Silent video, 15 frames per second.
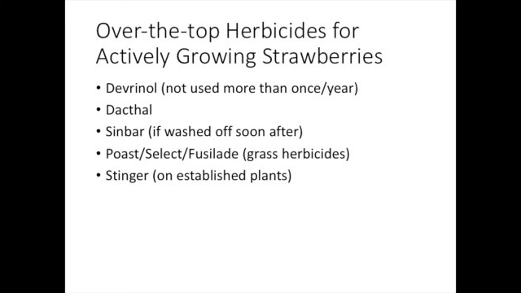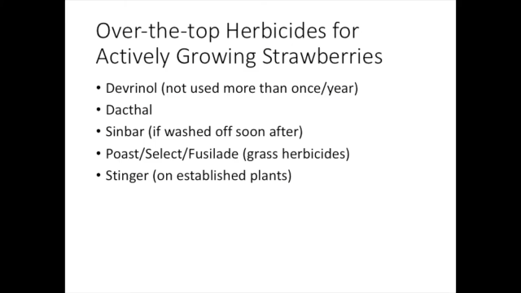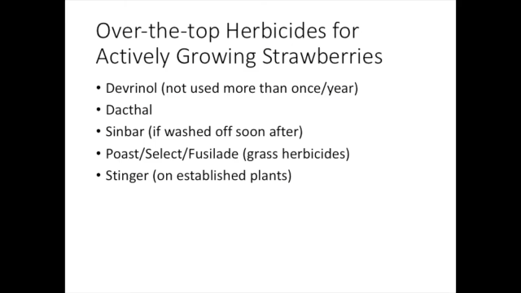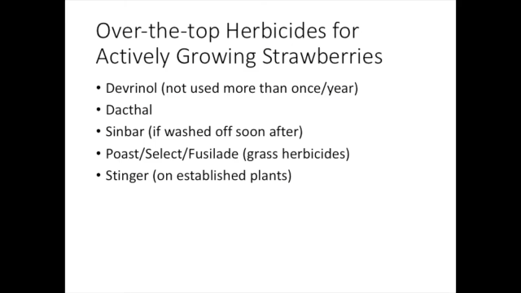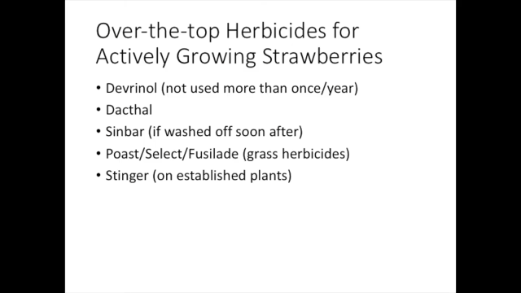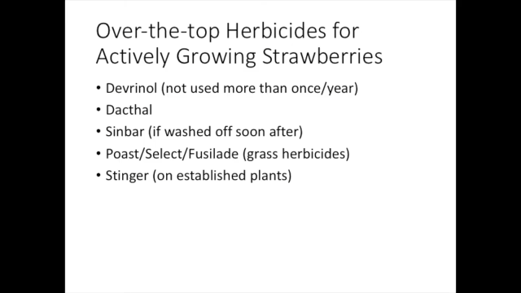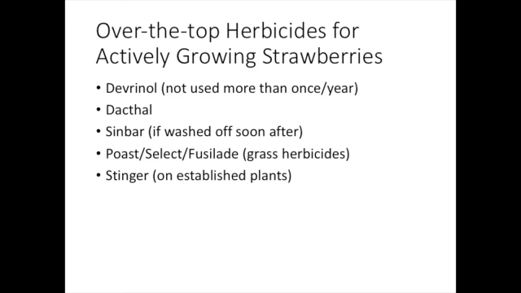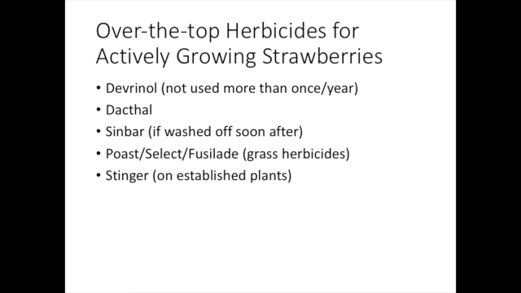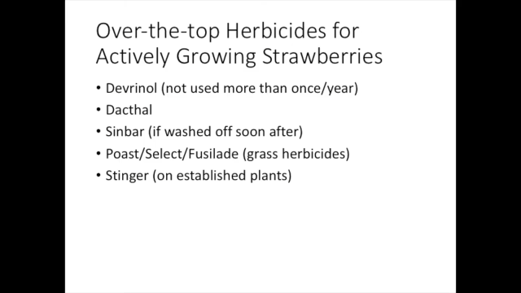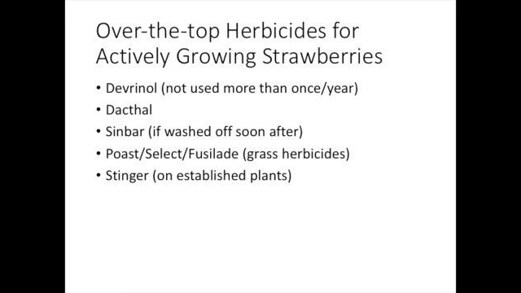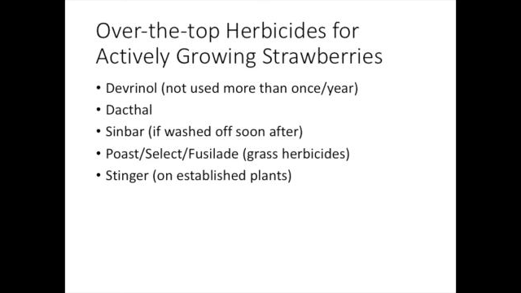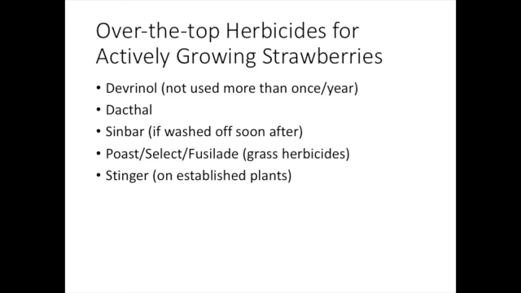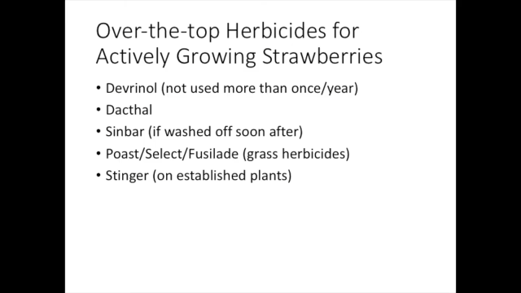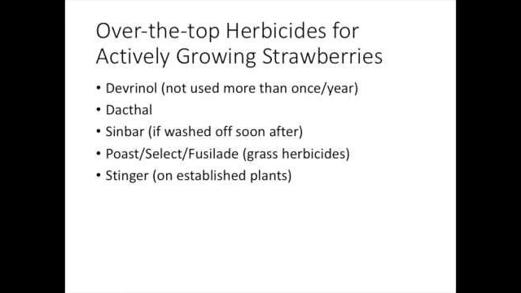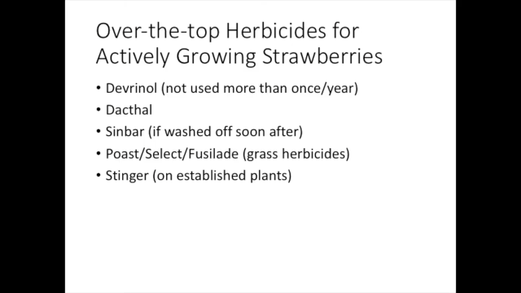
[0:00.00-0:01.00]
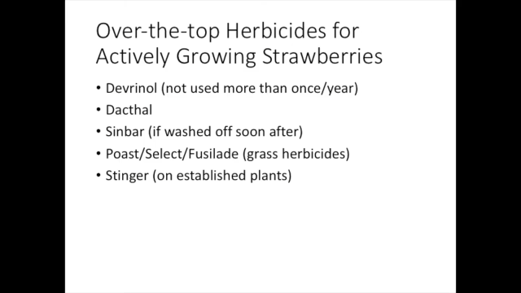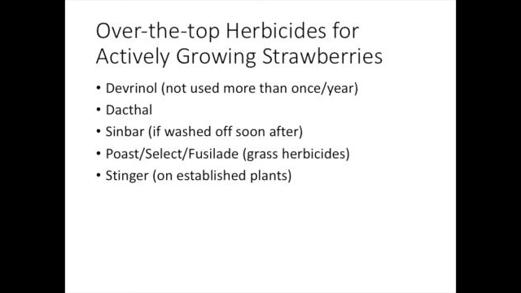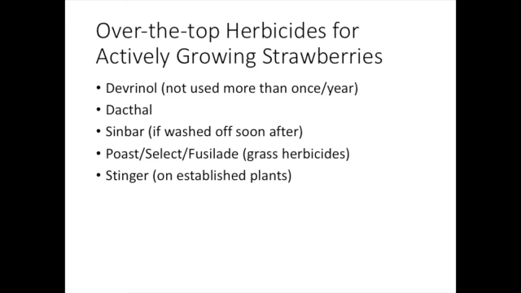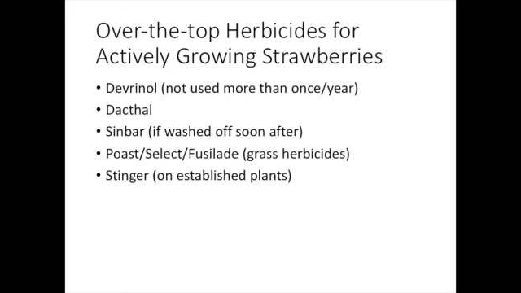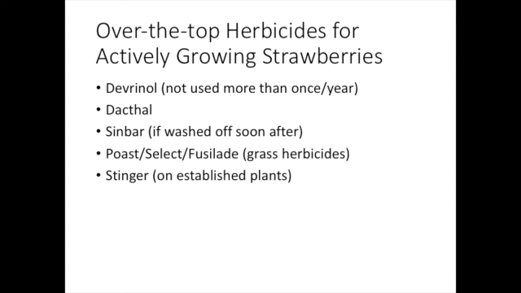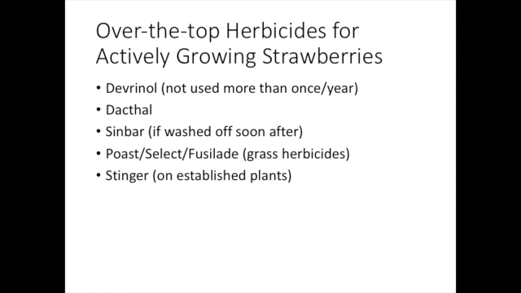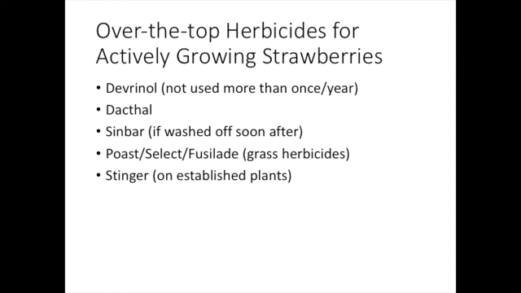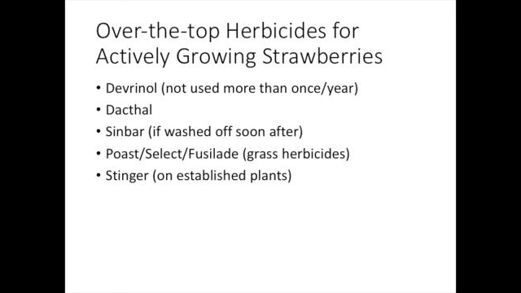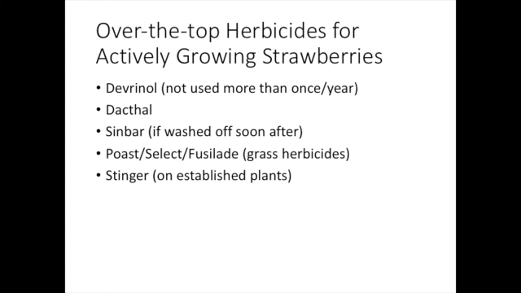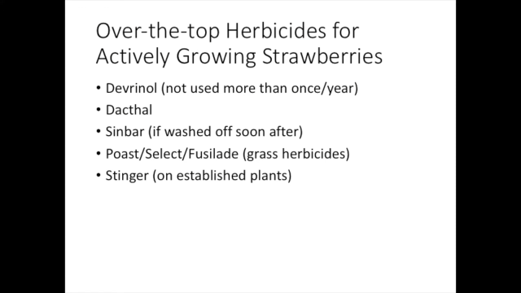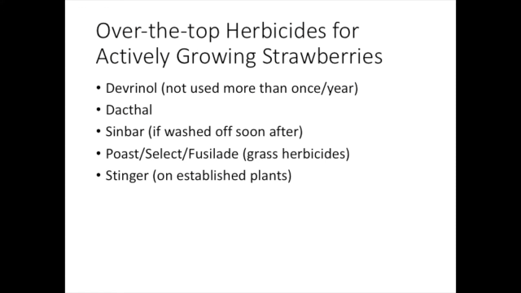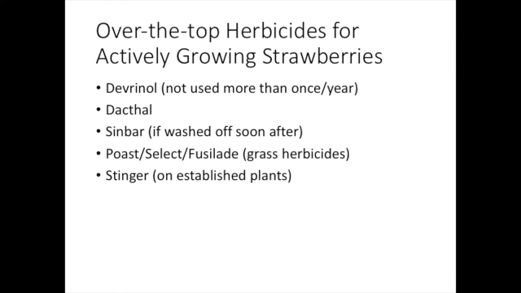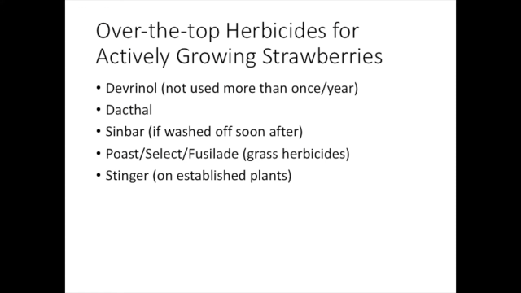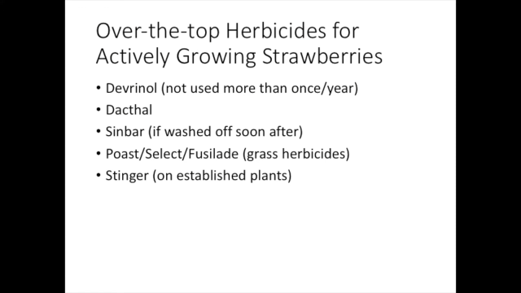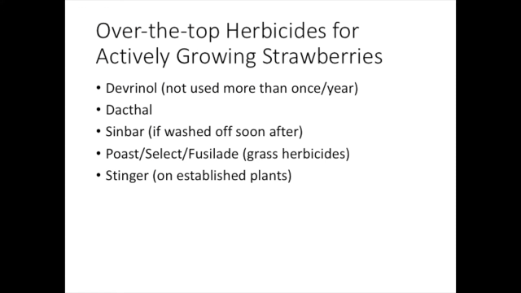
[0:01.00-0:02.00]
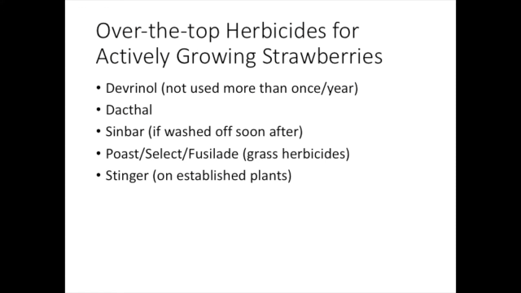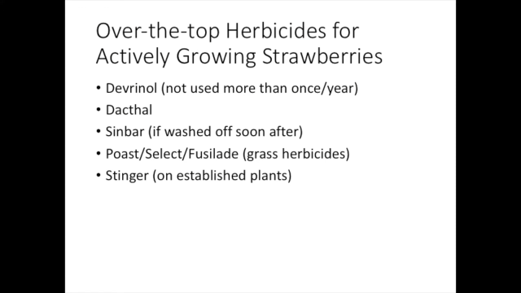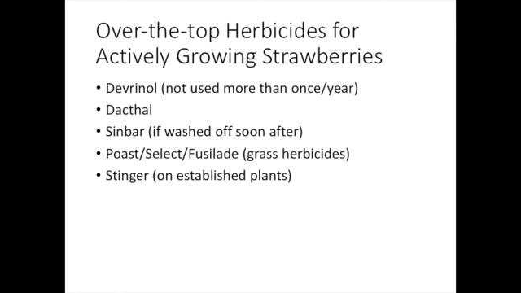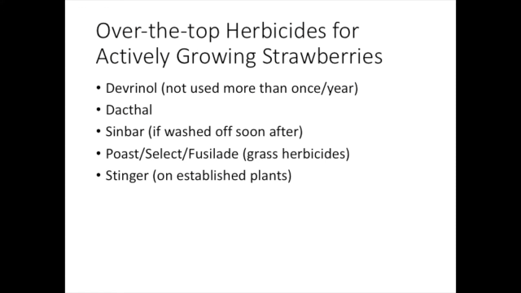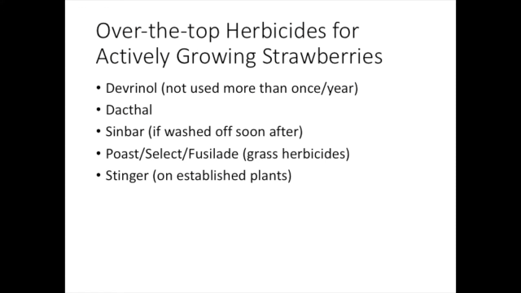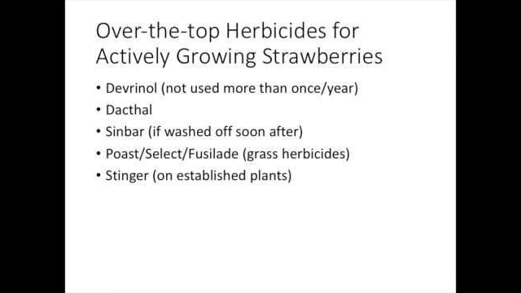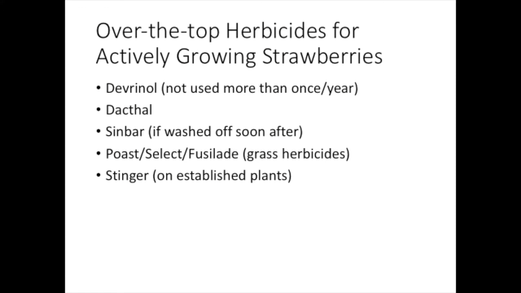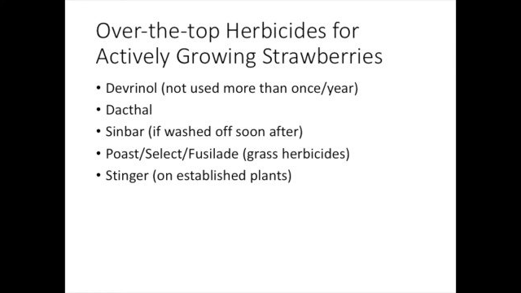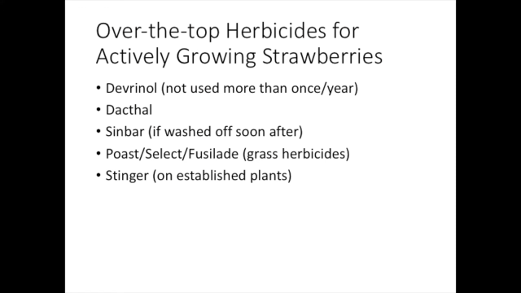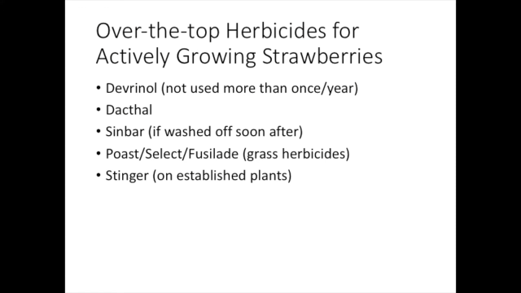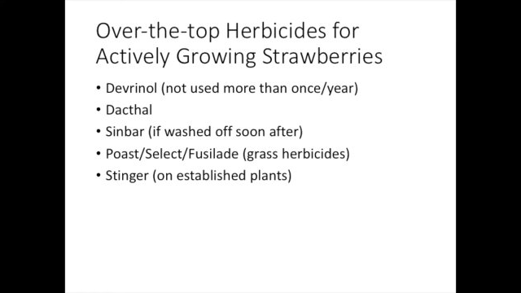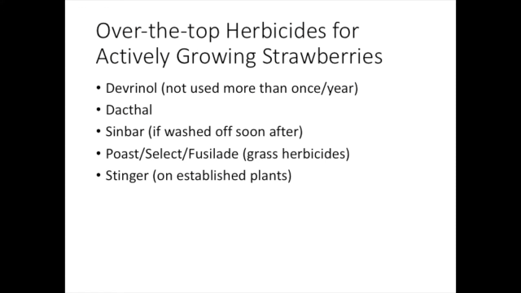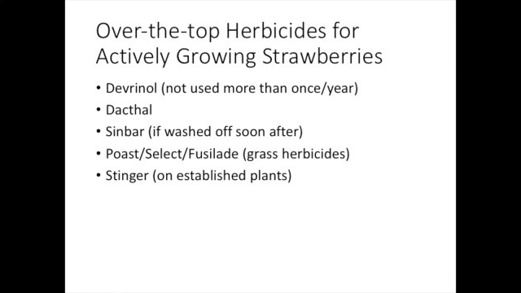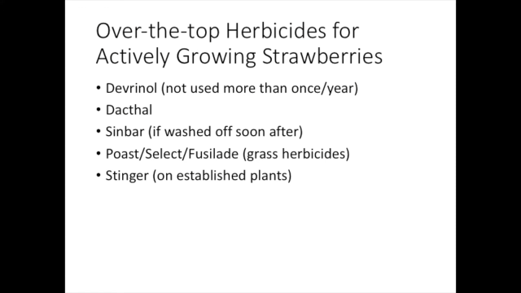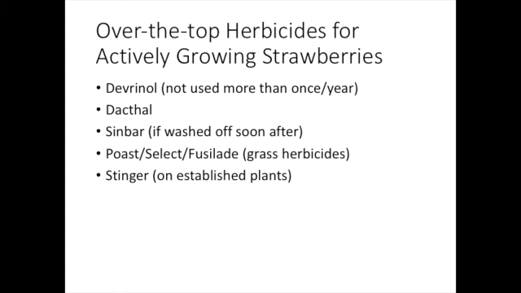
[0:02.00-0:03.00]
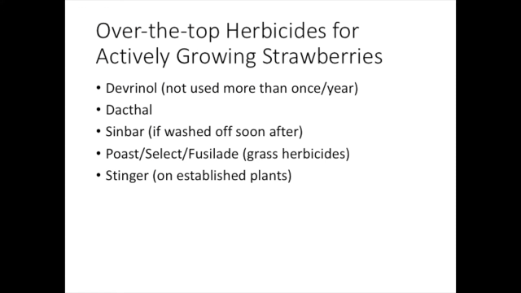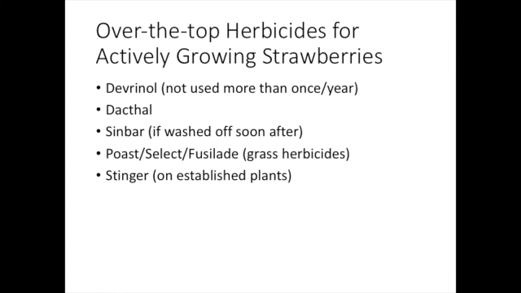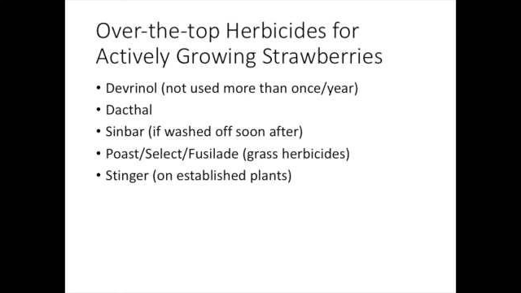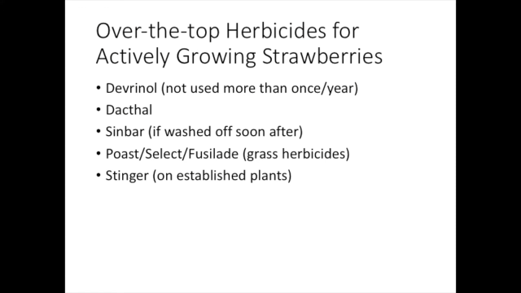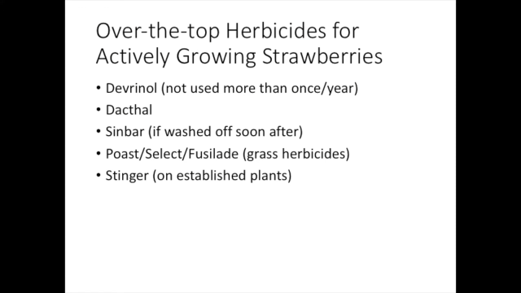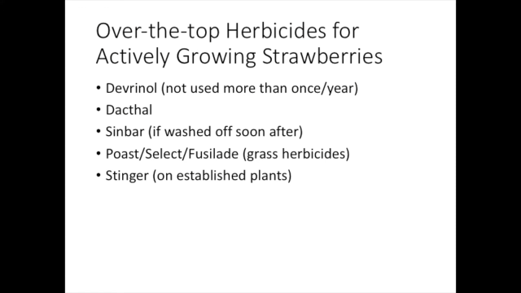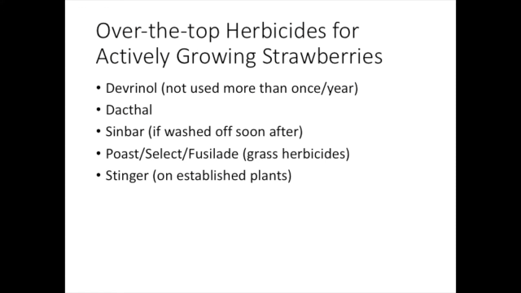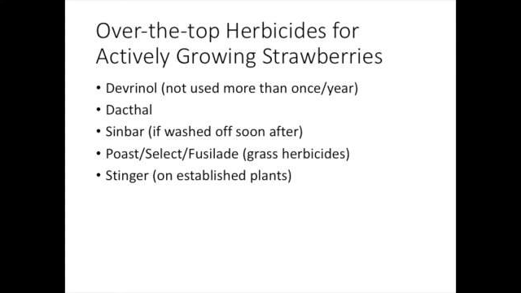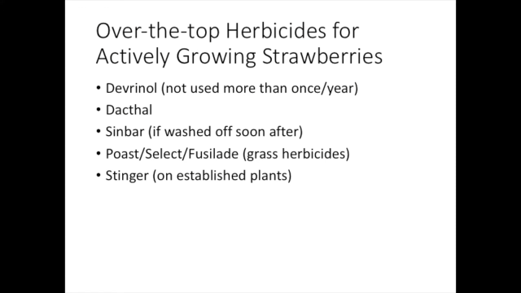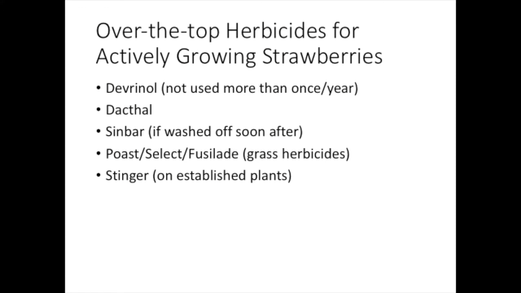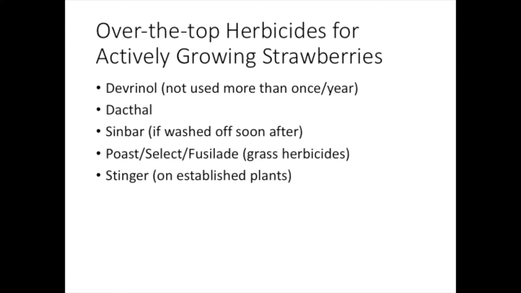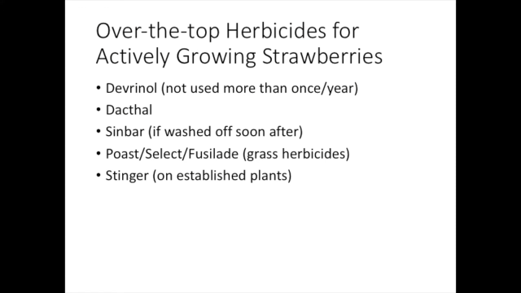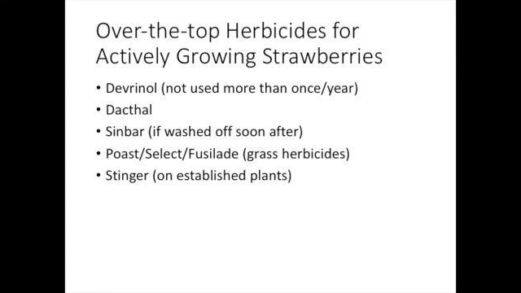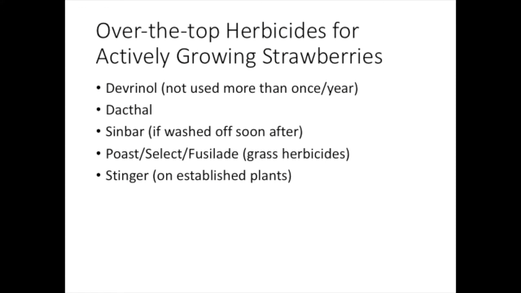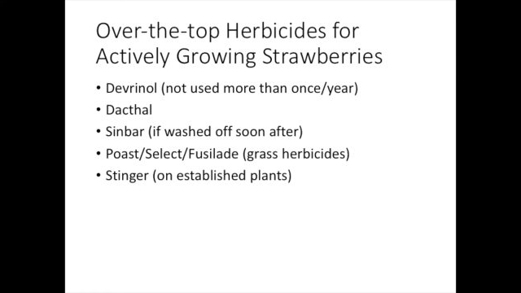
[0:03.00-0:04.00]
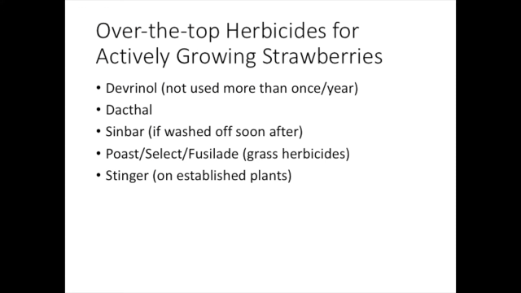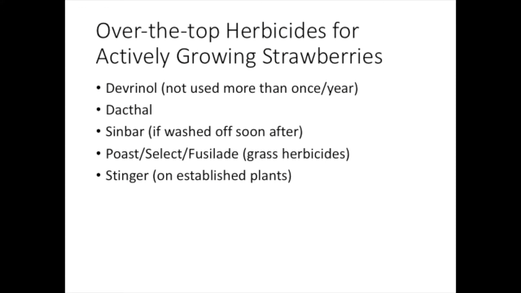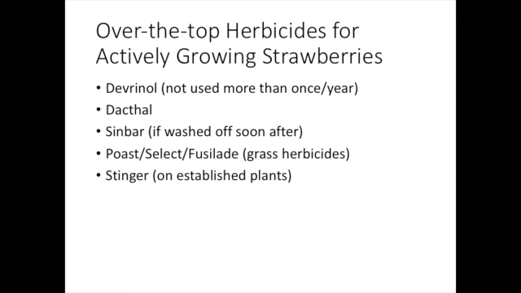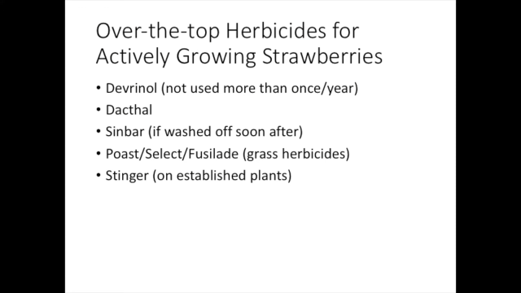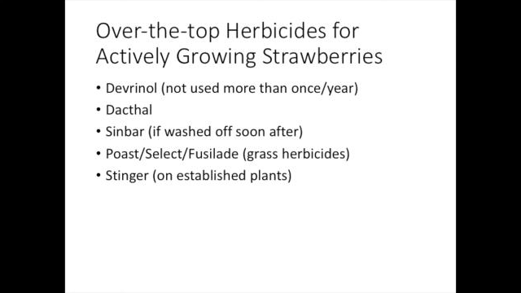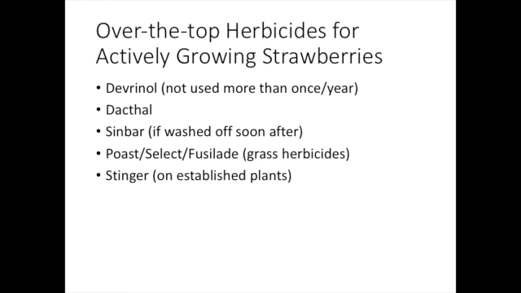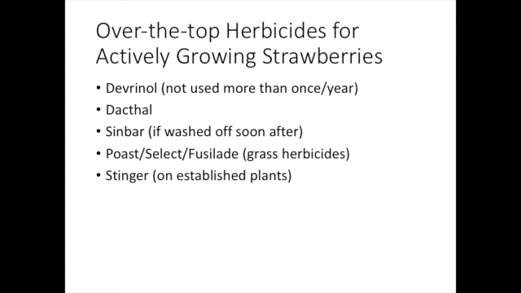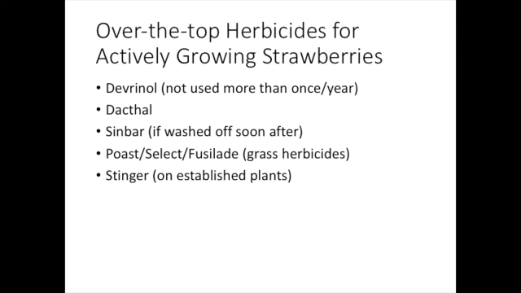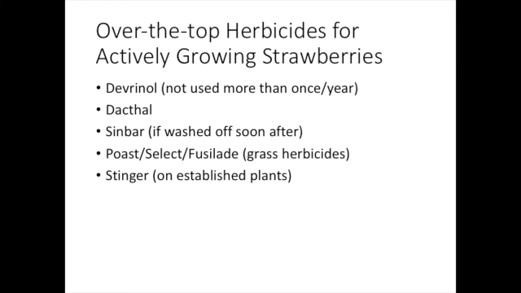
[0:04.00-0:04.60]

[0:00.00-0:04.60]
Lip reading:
(no speaker visible)